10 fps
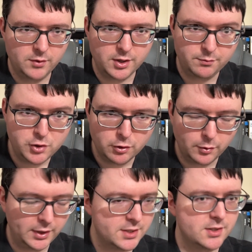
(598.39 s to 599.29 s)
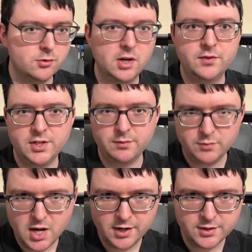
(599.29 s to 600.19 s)
the newer releases are obviously
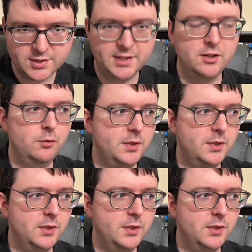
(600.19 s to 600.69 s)
not on sale.